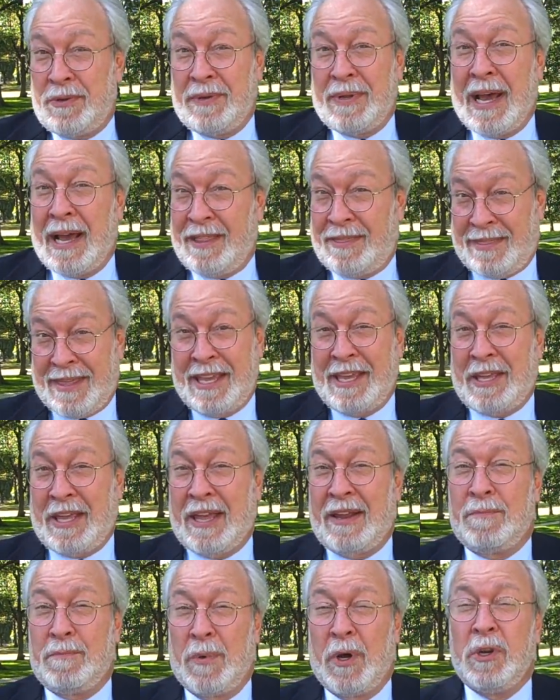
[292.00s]
I think
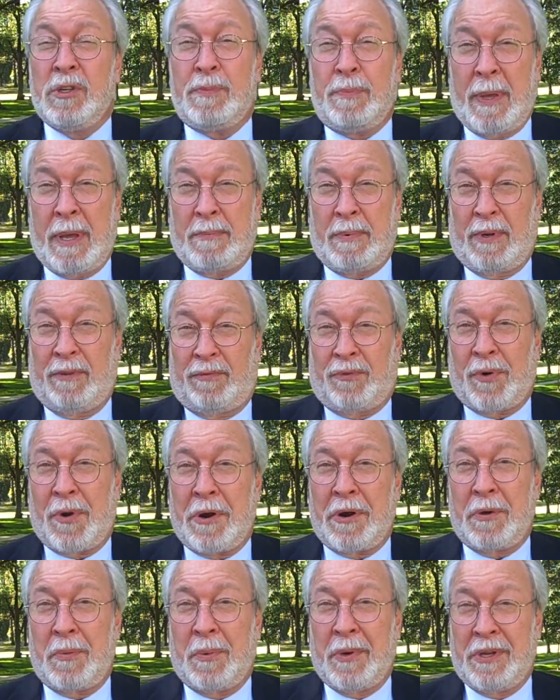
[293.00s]
most people in
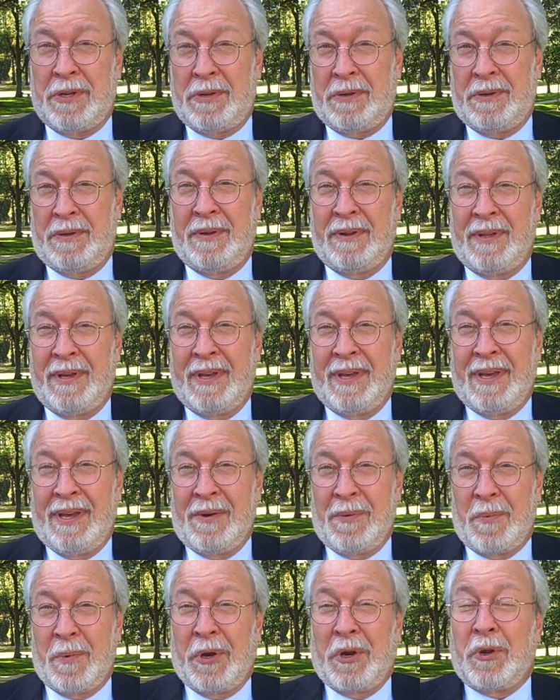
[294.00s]
Florida
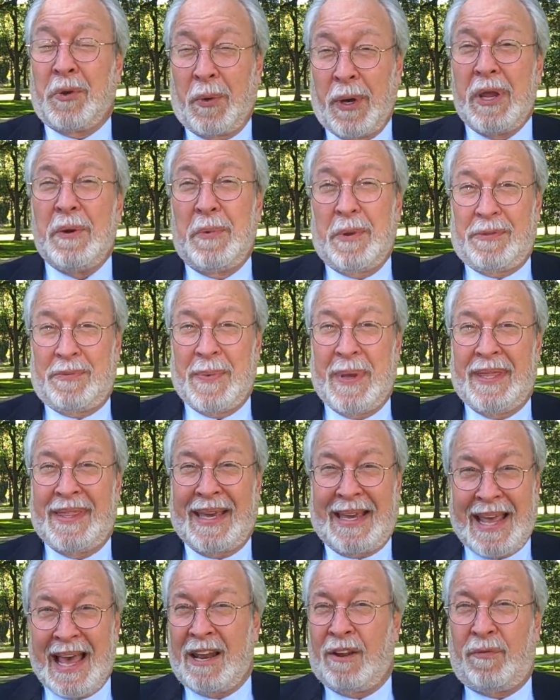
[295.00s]
would agree with me
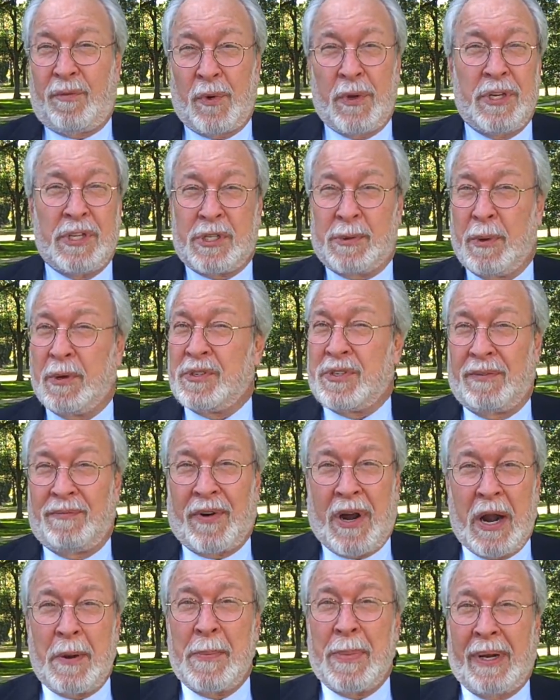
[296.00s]
that California is the most
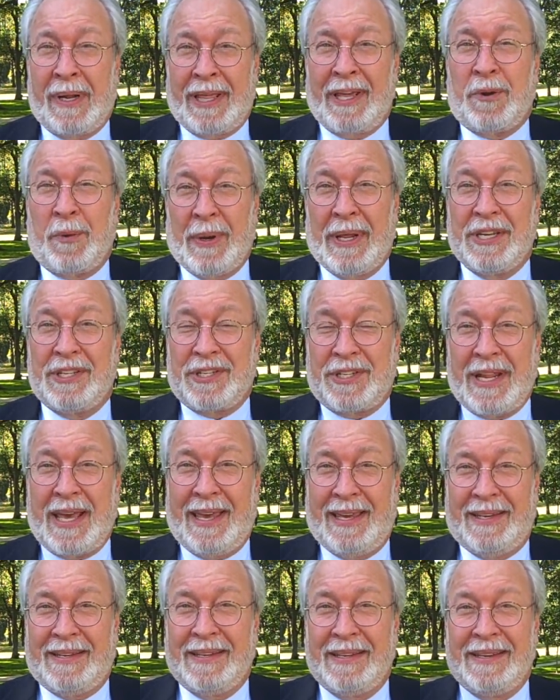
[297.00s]
environmentally green
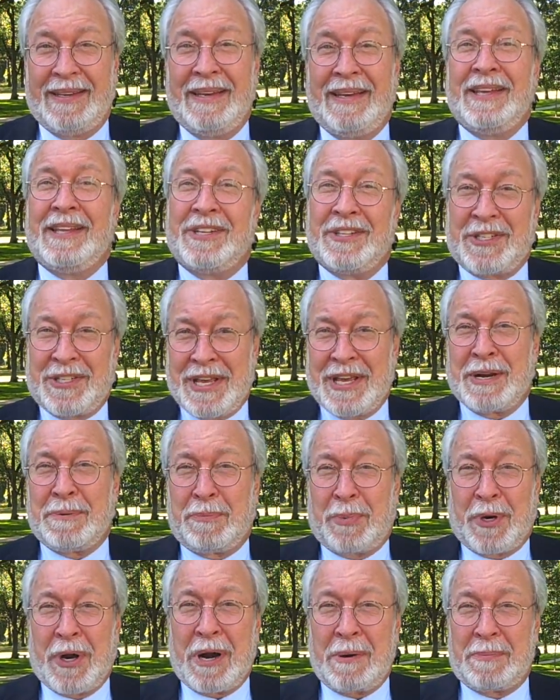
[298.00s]
state. And Santa
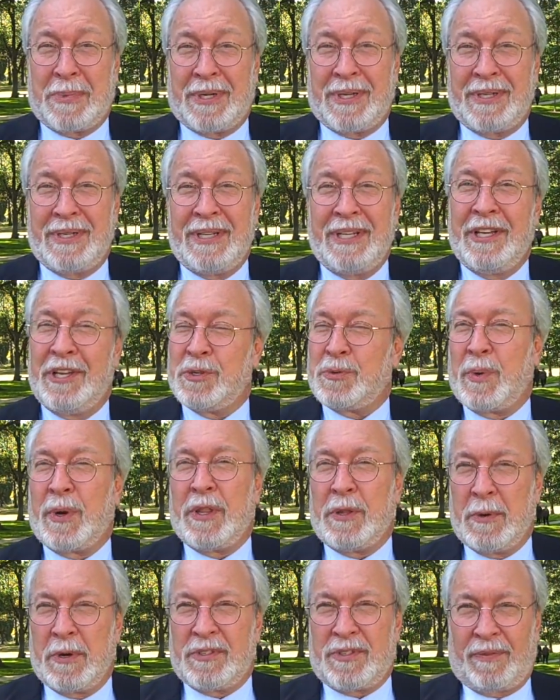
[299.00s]
Barbara is one of
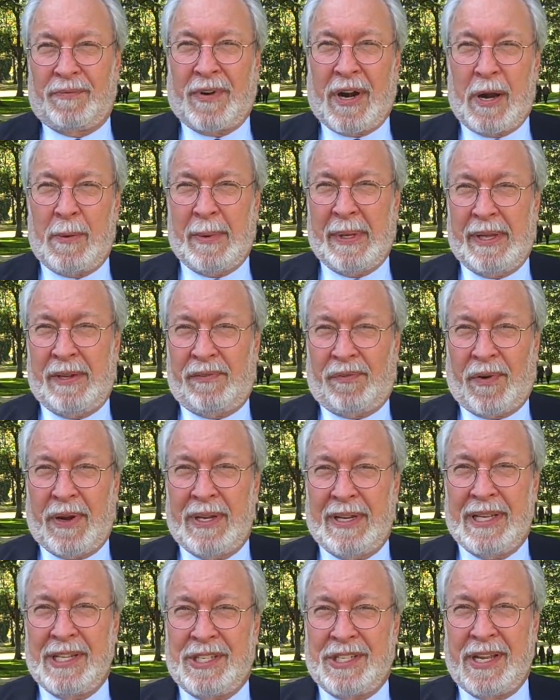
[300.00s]
the most environmentally
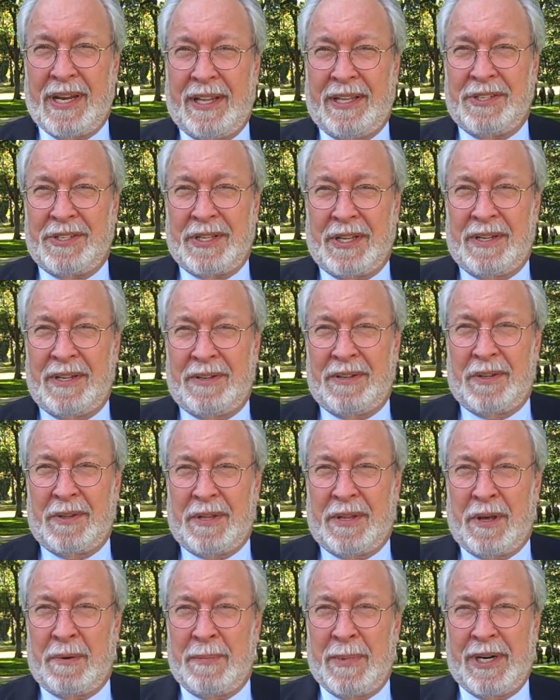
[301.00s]
friendly cities
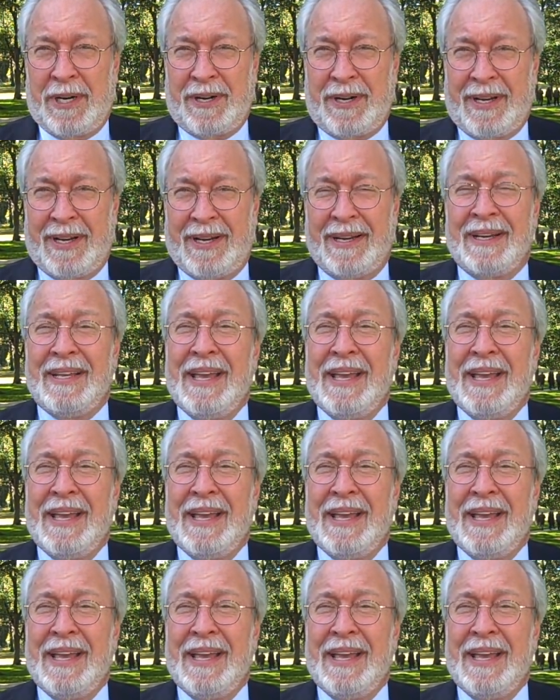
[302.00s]
in America.